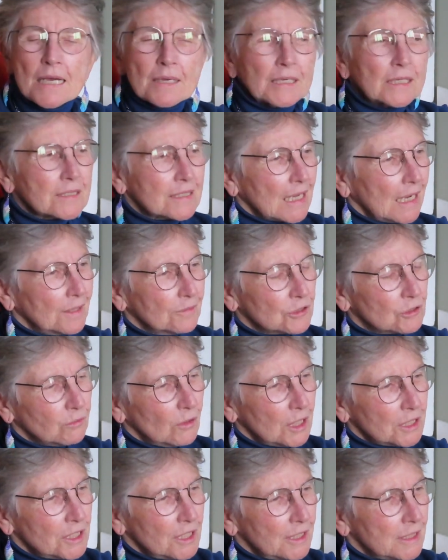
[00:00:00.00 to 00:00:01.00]
Because I was
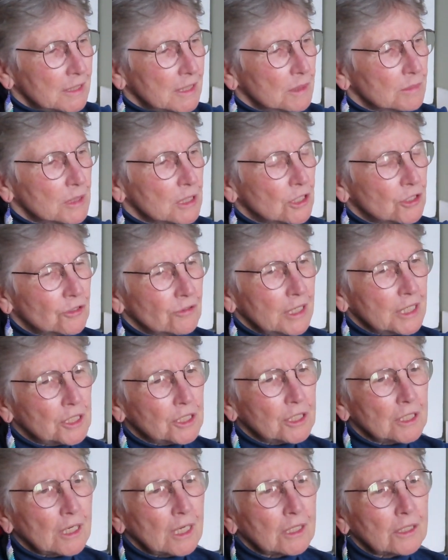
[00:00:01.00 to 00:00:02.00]
watching a
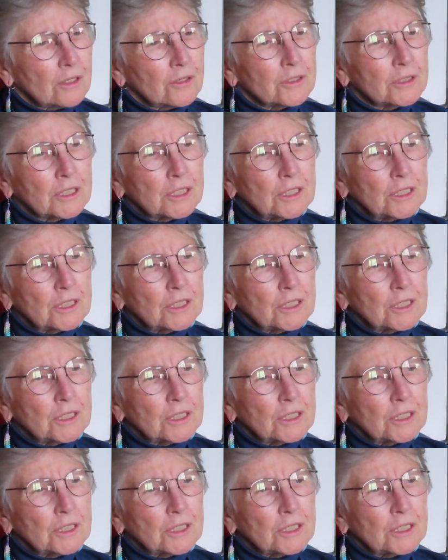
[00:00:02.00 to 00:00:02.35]
demonstration not long